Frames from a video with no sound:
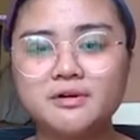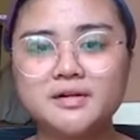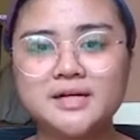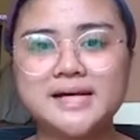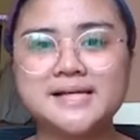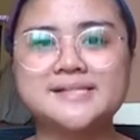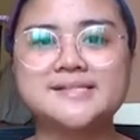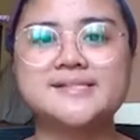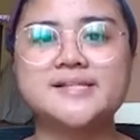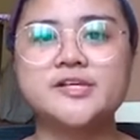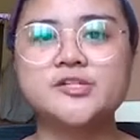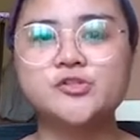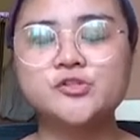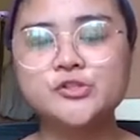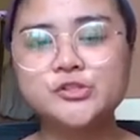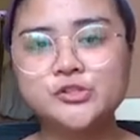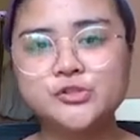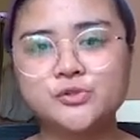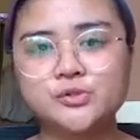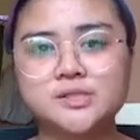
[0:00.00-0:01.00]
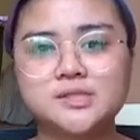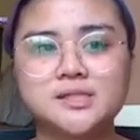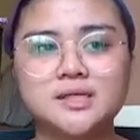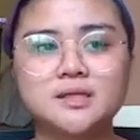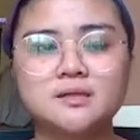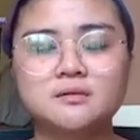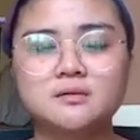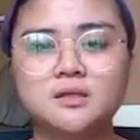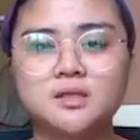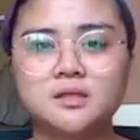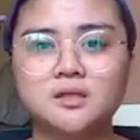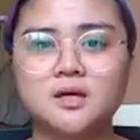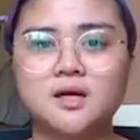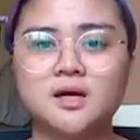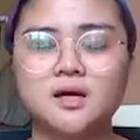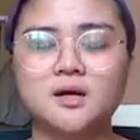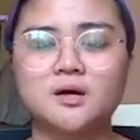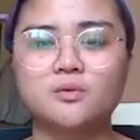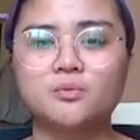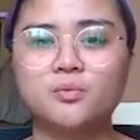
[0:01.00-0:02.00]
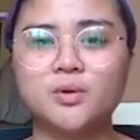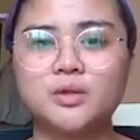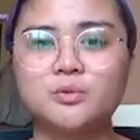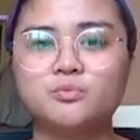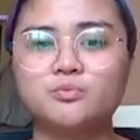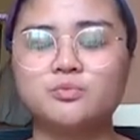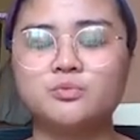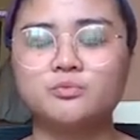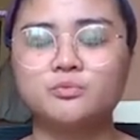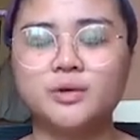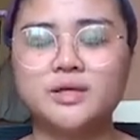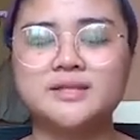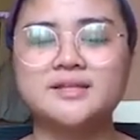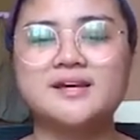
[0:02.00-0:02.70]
ancestors used it when